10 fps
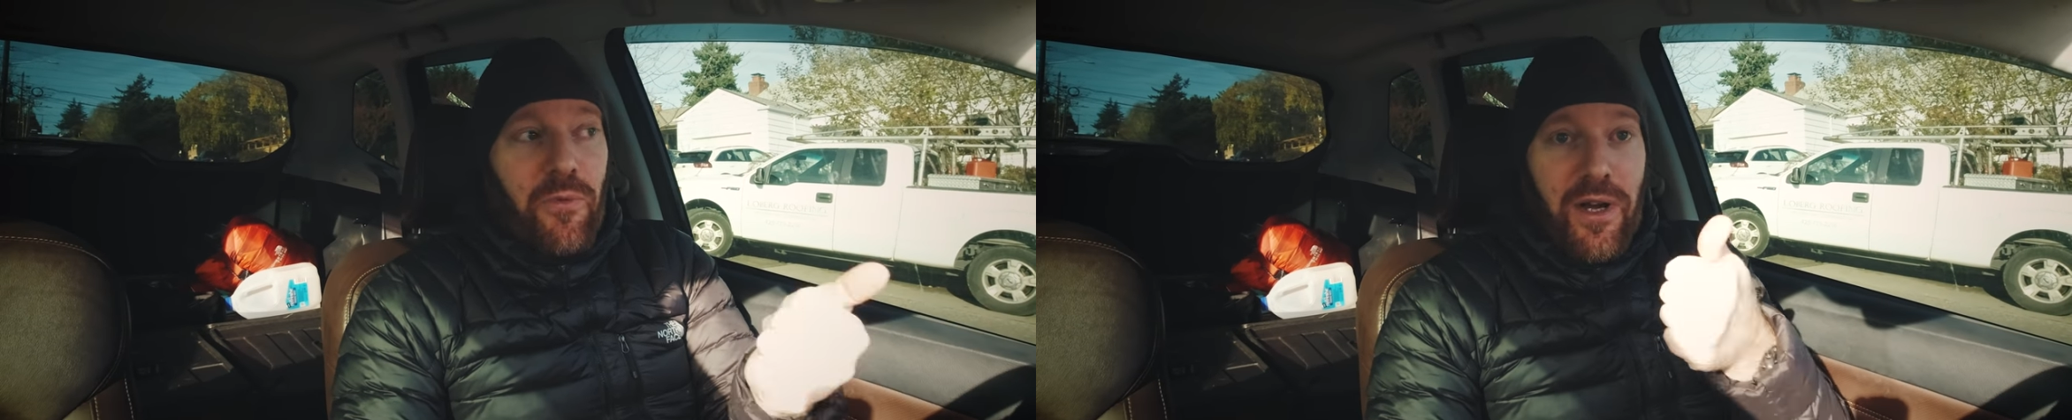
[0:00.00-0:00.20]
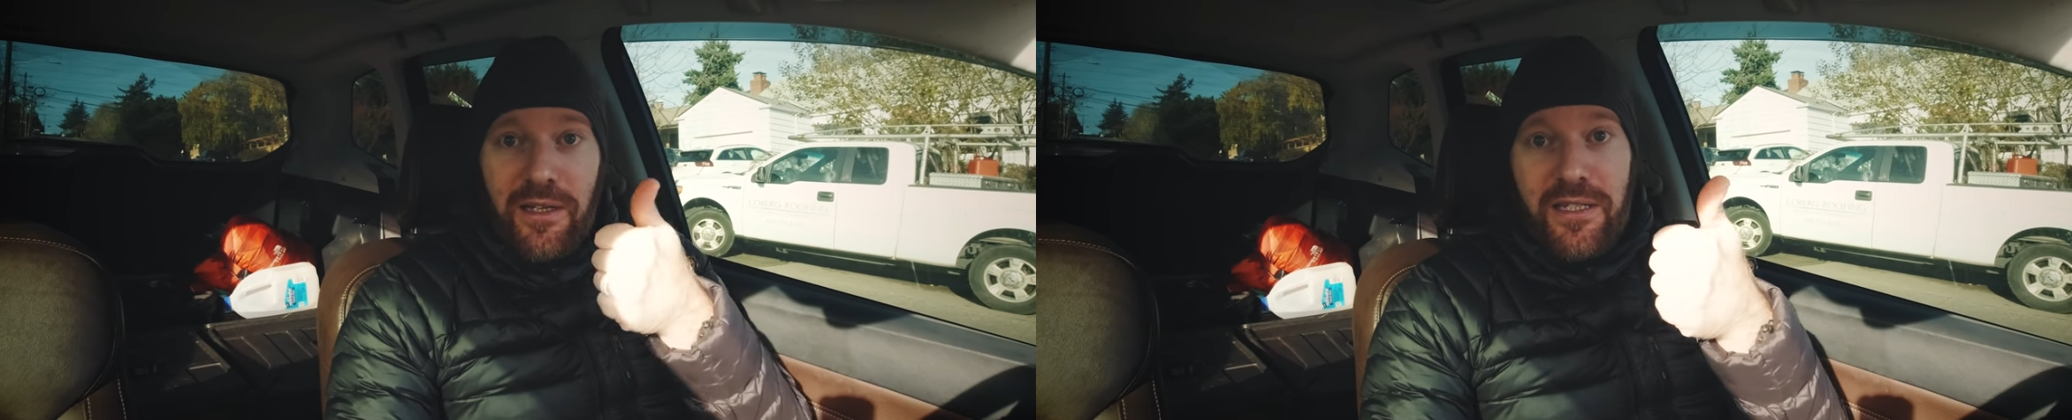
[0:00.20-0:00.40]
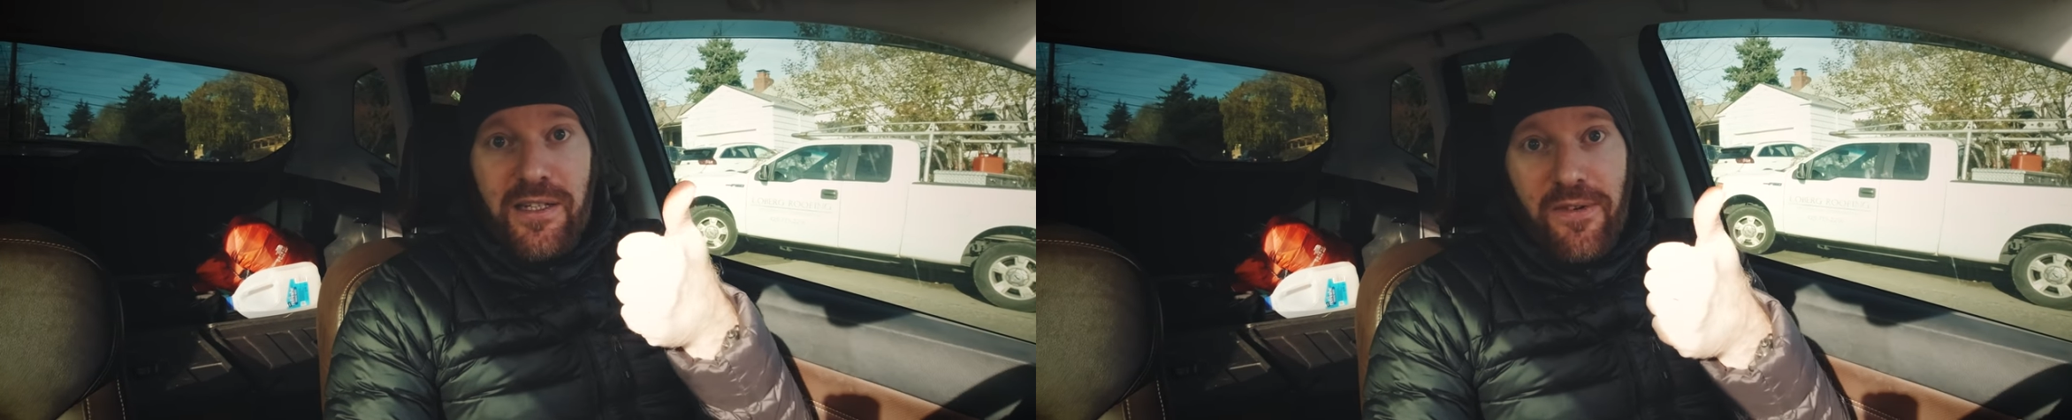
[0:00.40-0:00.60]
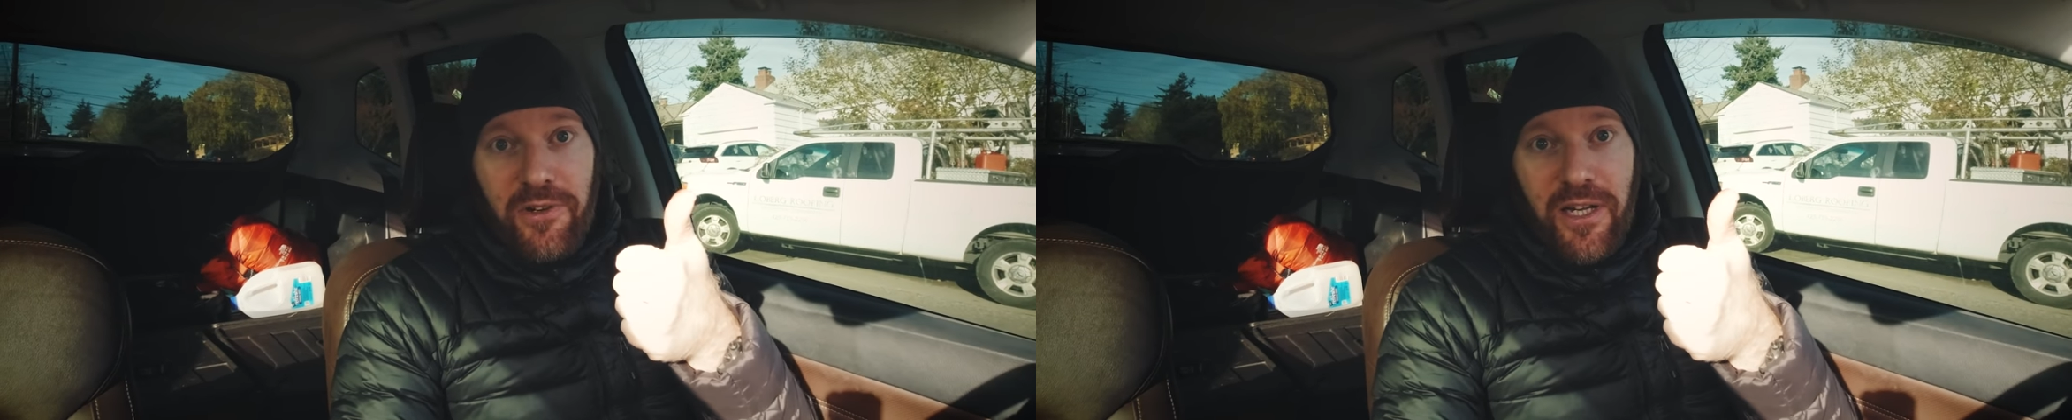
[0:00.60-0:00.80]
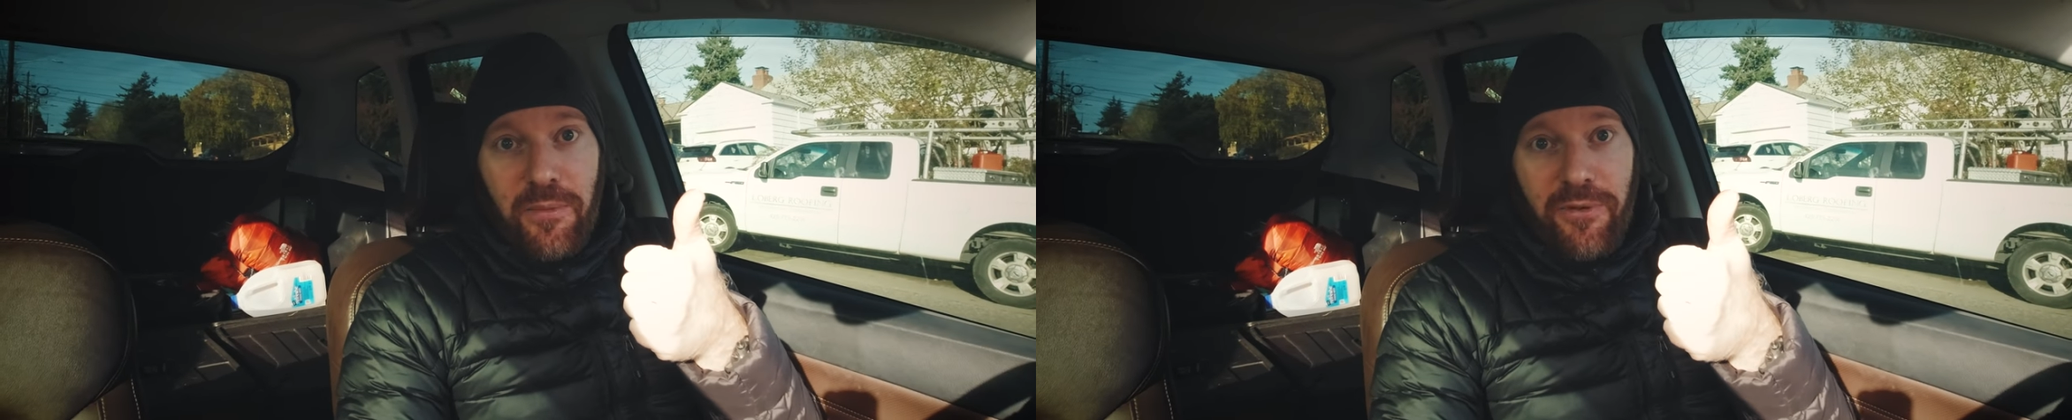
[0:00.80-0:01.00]
one, because I've
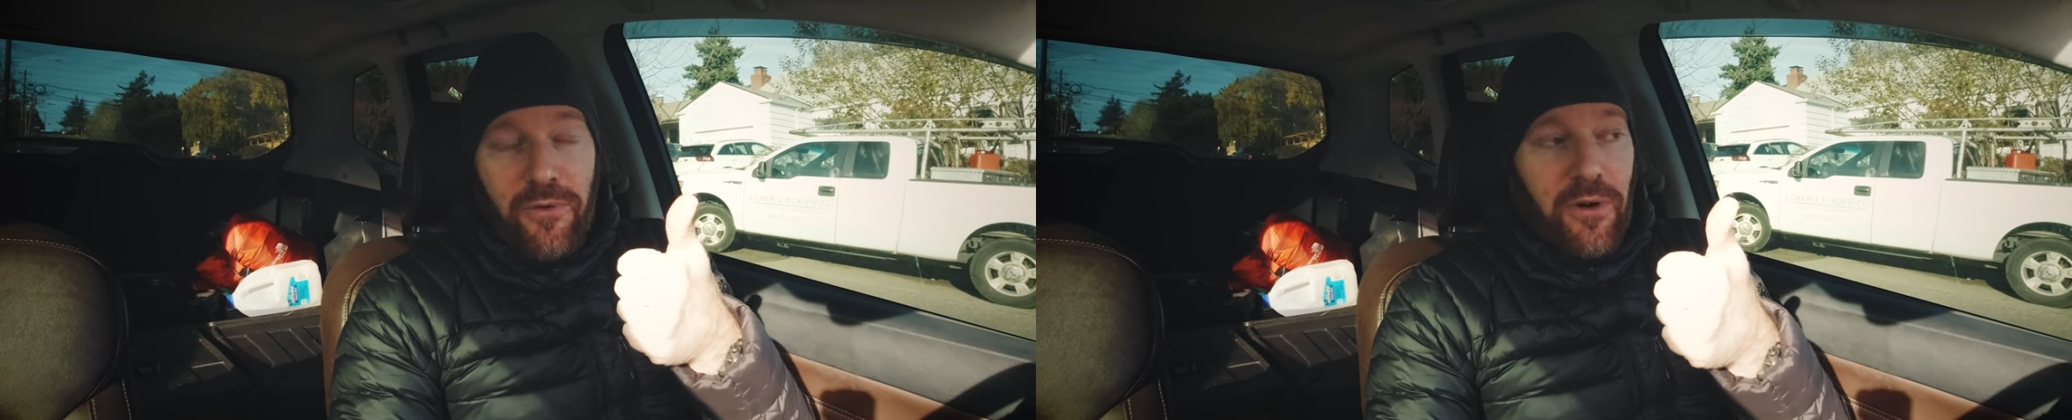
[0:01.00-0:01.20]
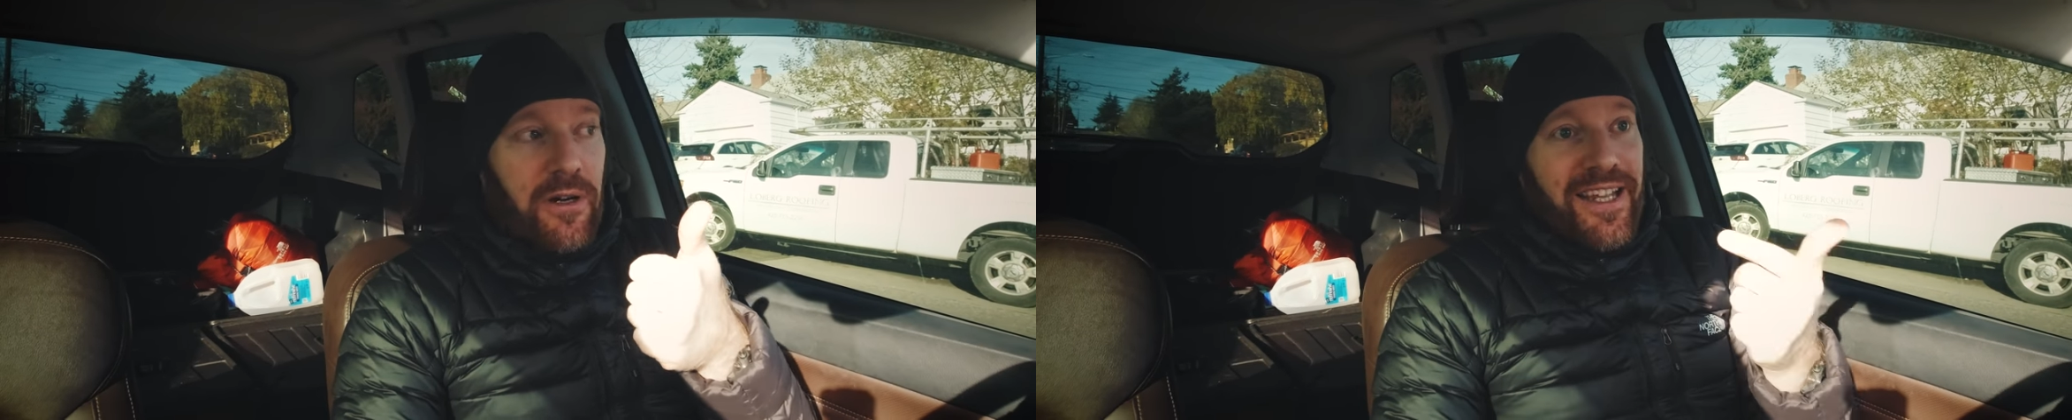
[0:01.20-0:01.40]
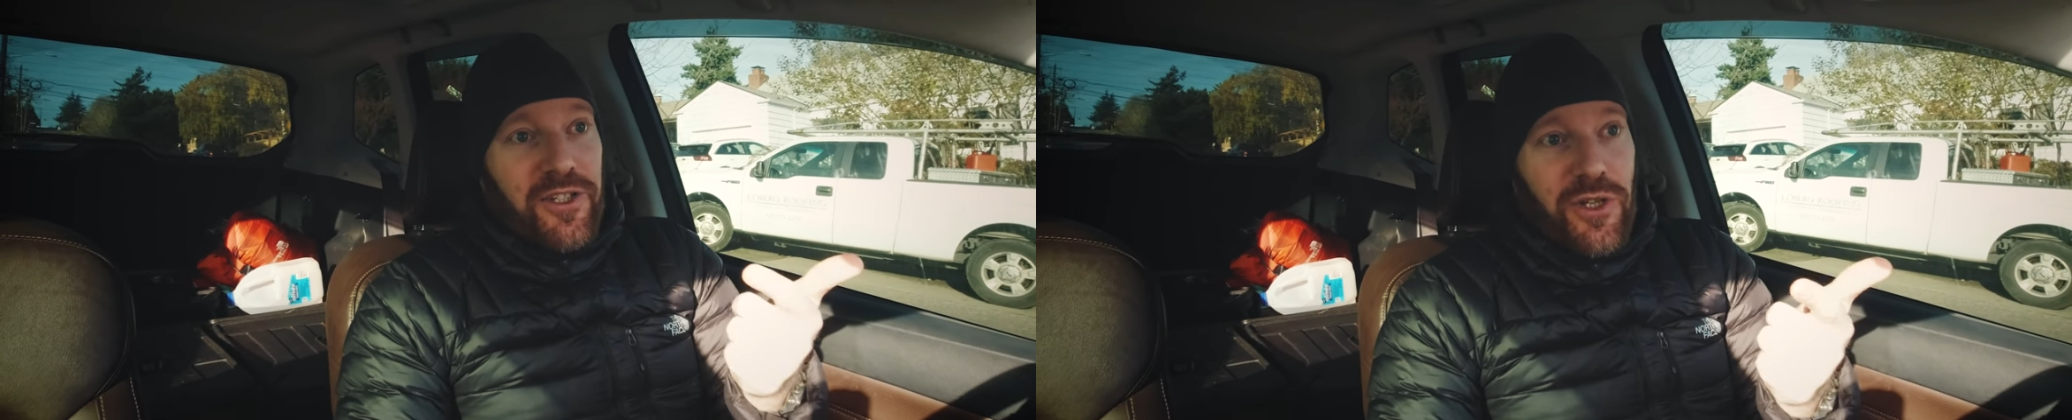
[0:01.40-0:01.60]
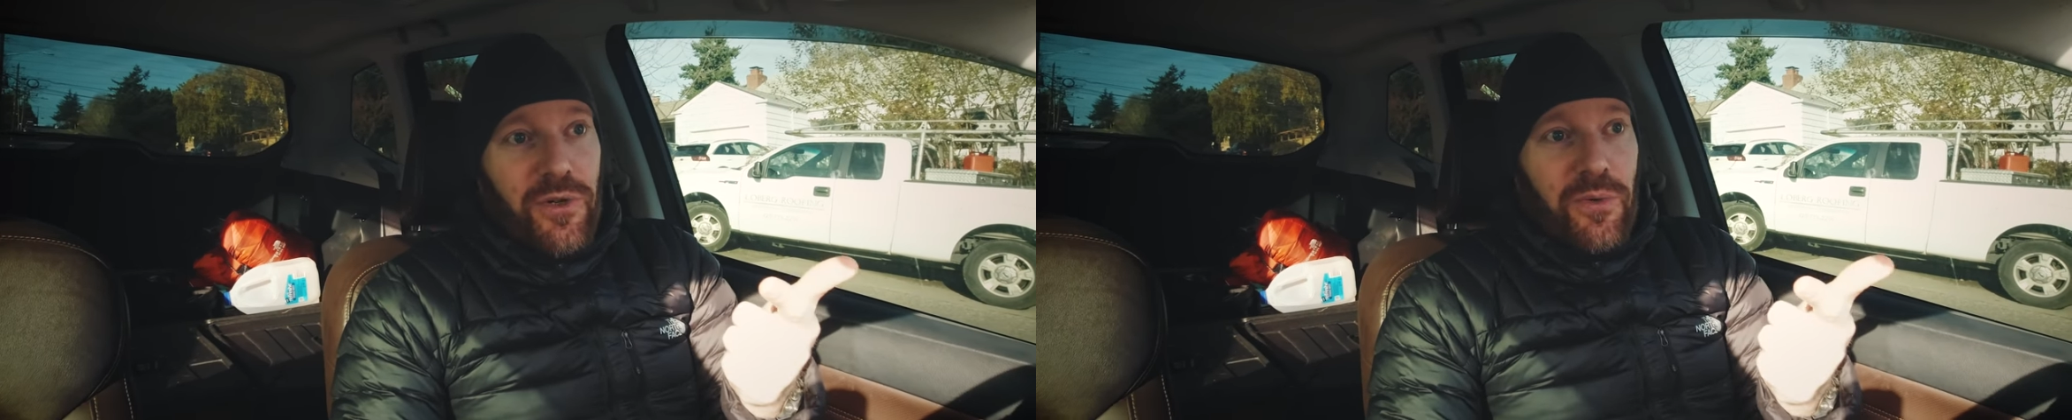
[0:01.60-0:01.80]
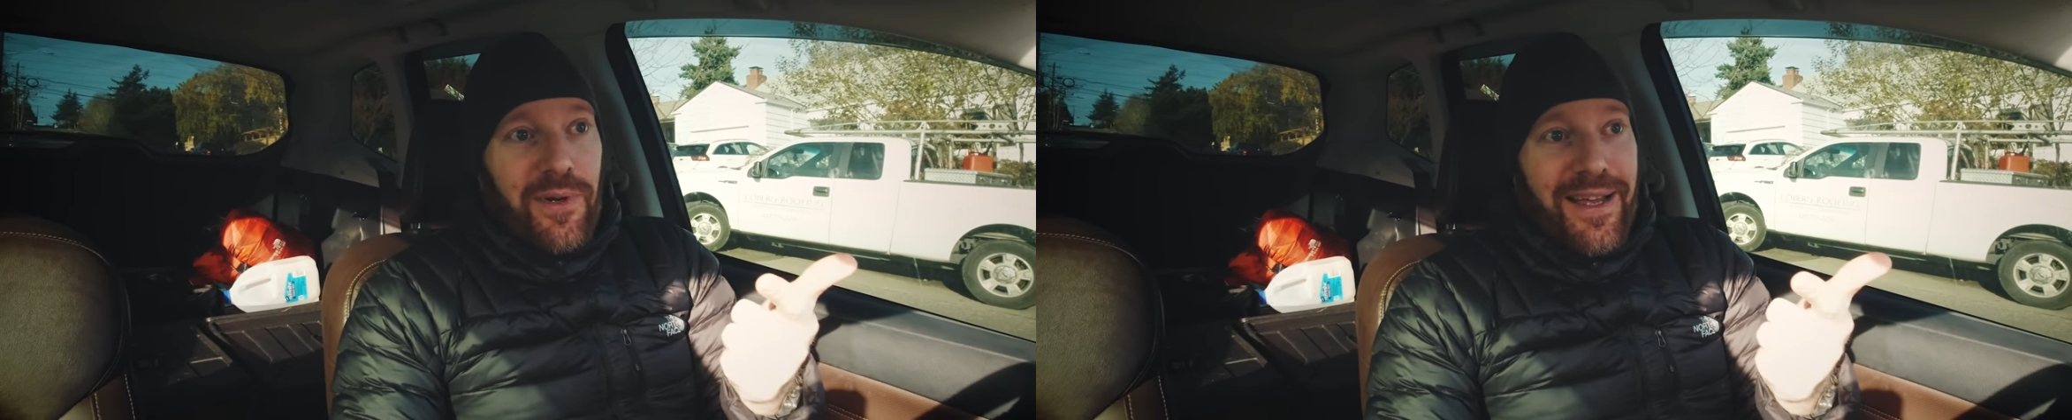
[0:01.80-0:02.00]
never done it before, and
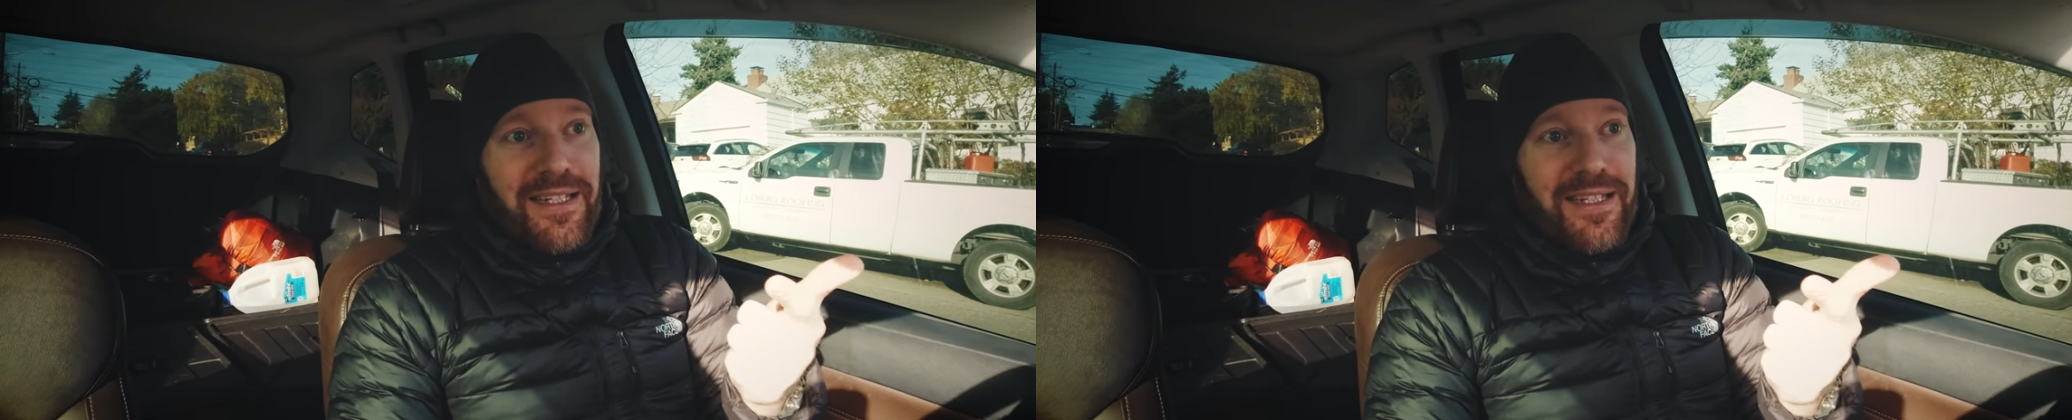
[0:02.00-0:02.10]
two,